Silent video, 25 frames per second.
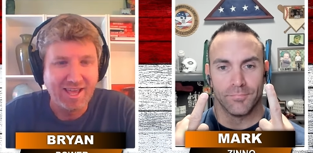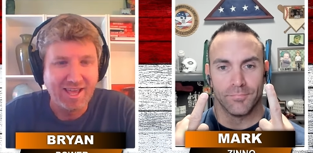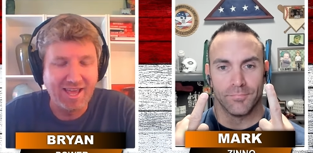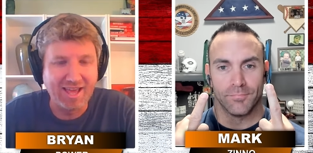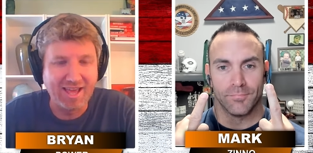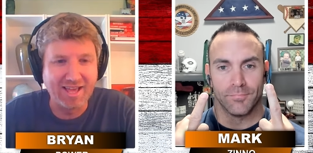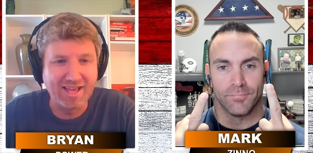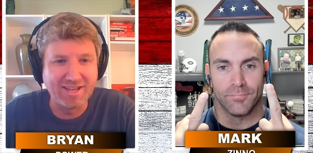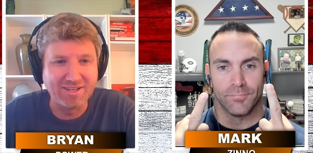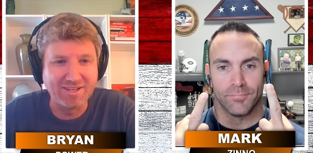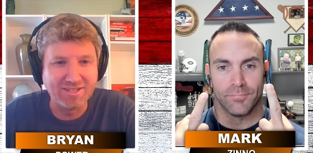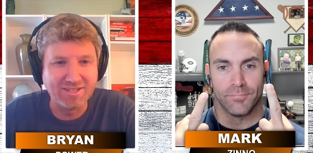
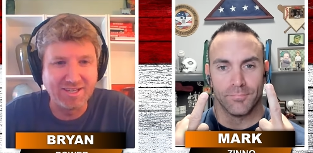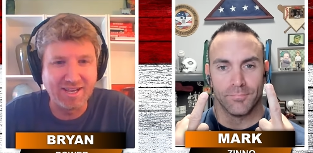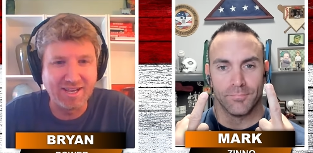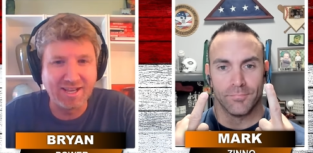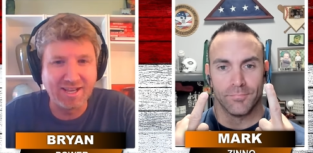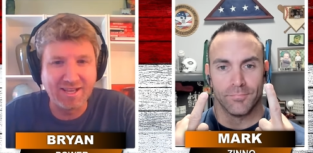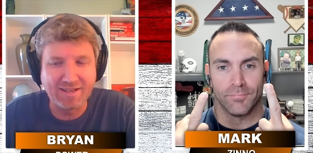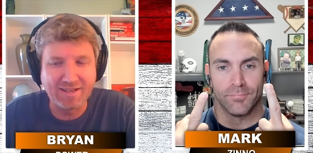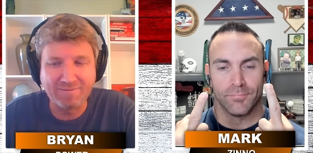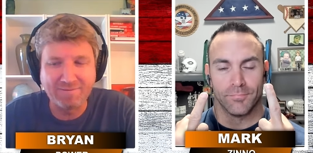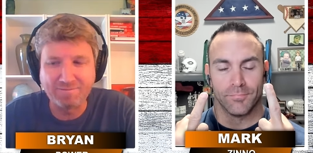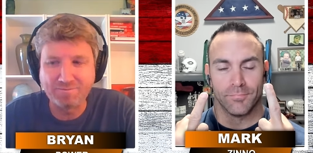Speaker 1: and,
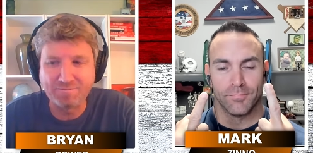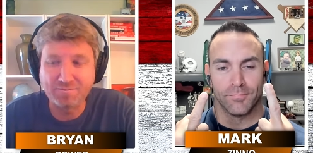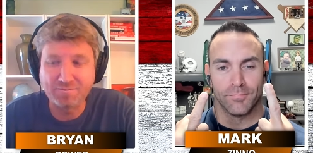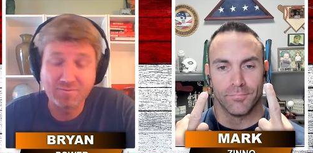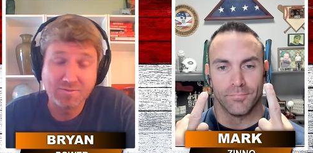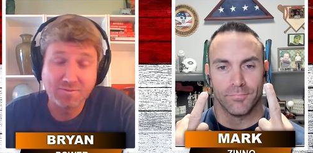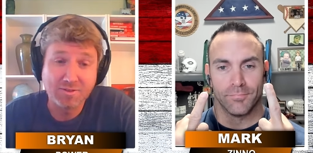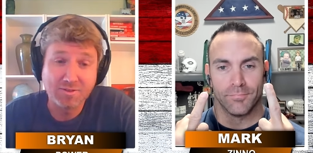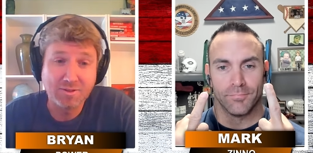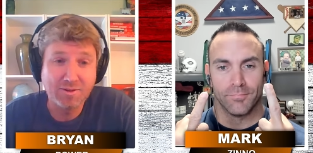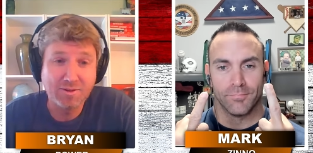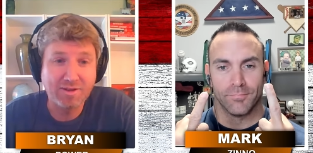
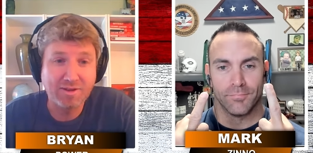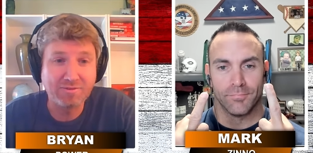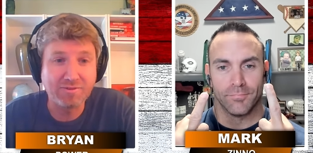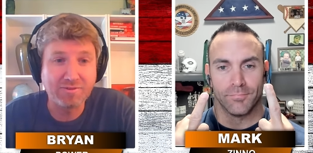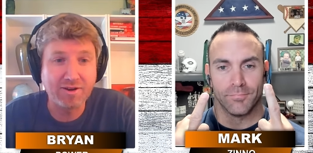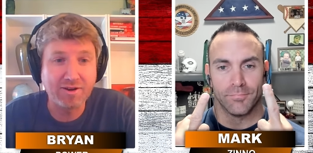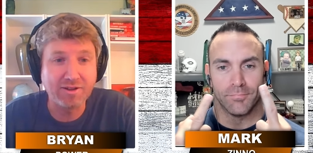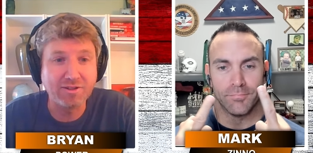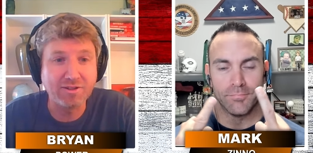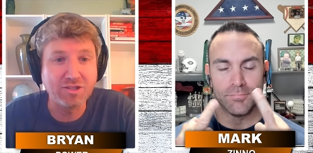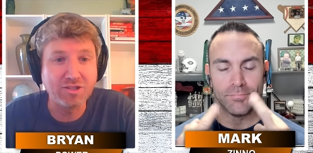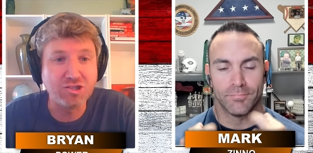quite
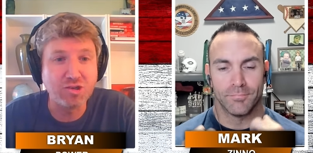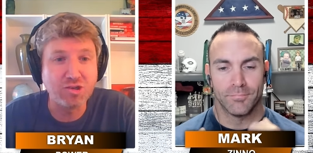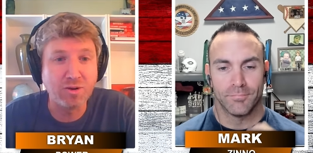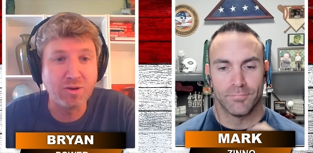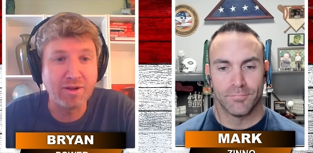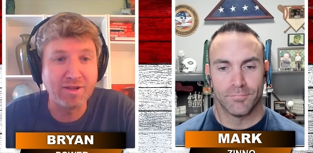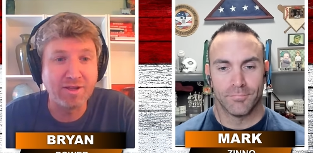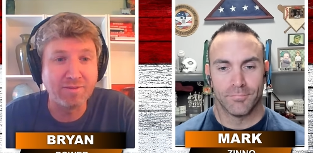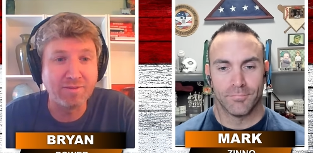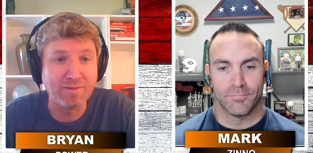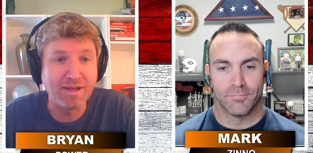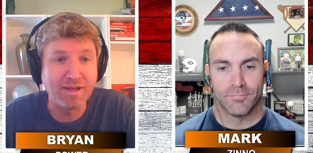frankly,
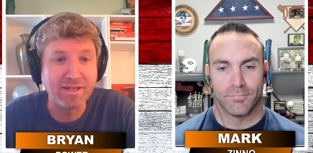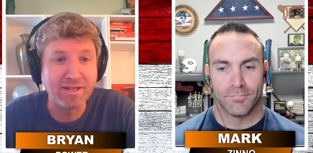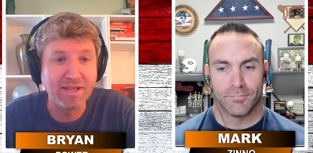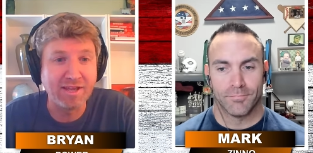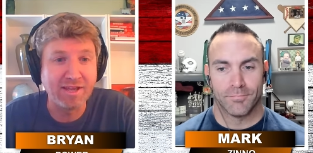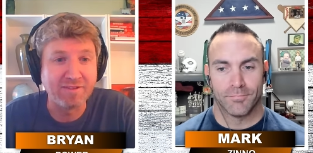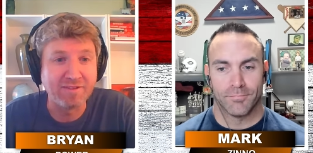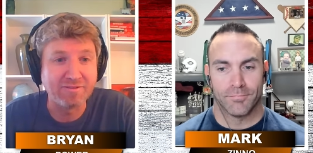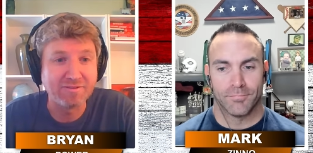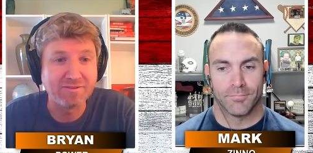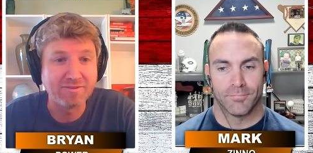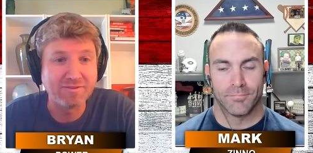joy in my
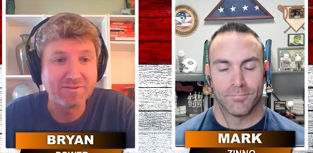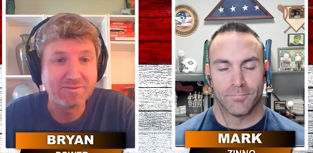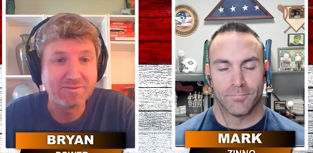life.